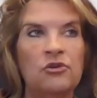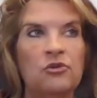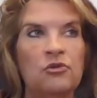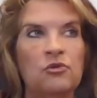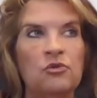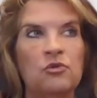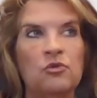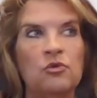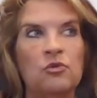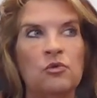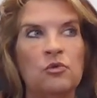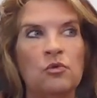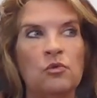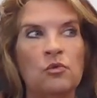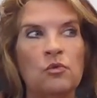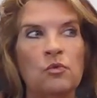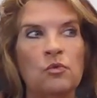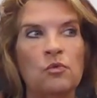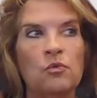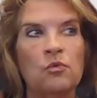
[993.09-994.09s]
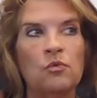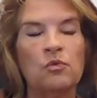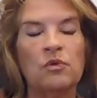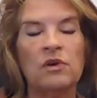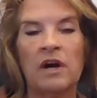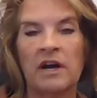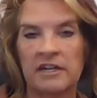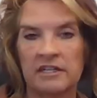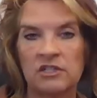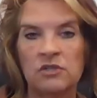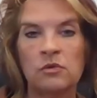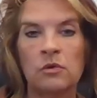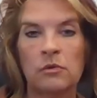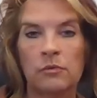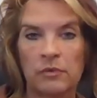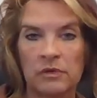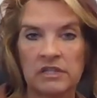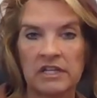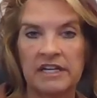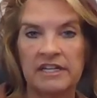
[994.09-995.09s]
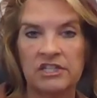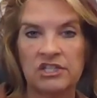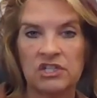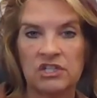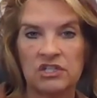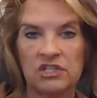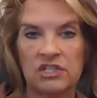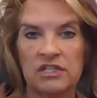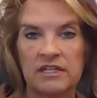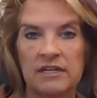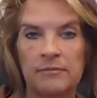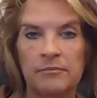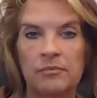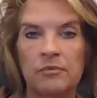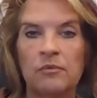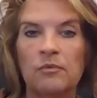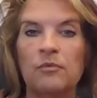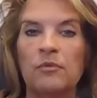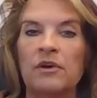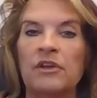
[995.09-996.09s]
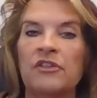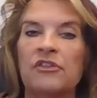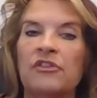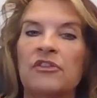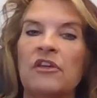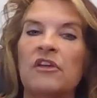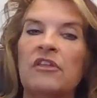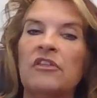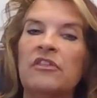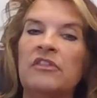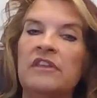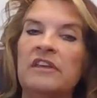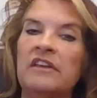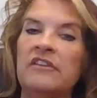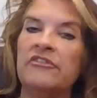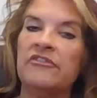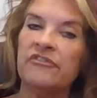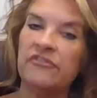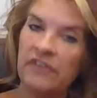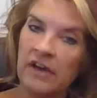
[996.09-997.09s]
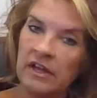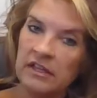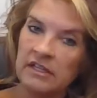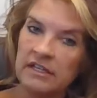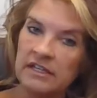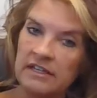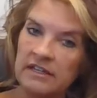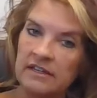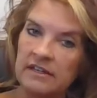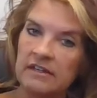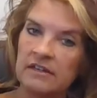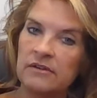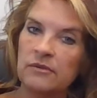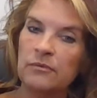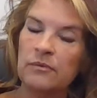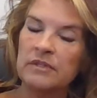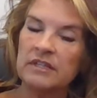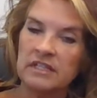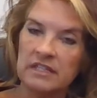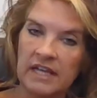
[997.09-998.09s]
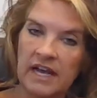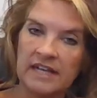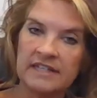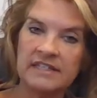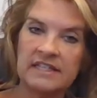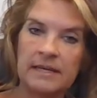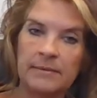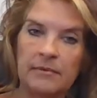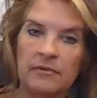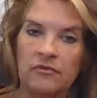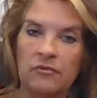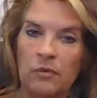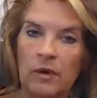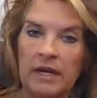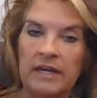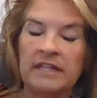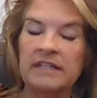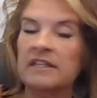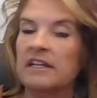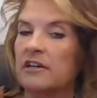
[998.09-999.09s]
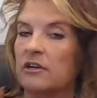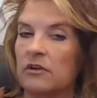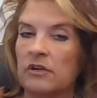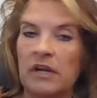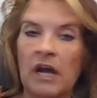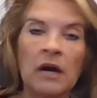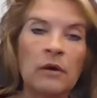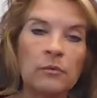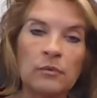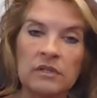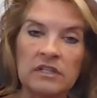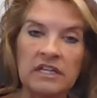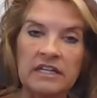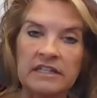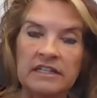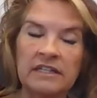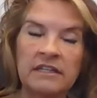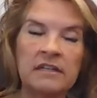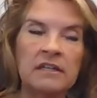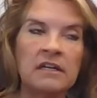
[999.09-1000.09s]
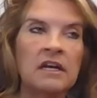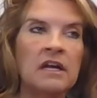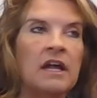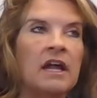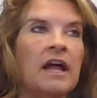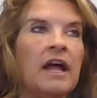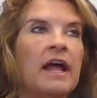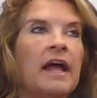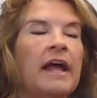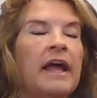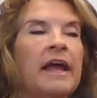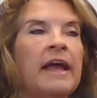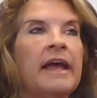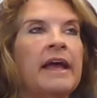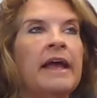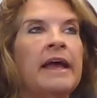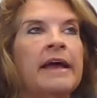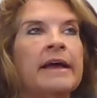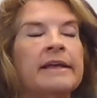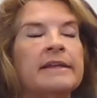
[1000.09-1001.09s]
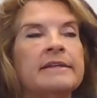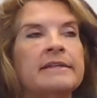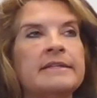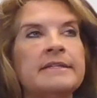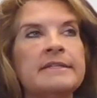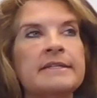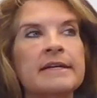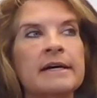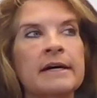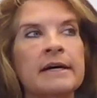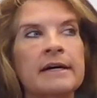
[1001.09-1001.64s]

who got into a relationship with the felon with the last name of White. They are not related, and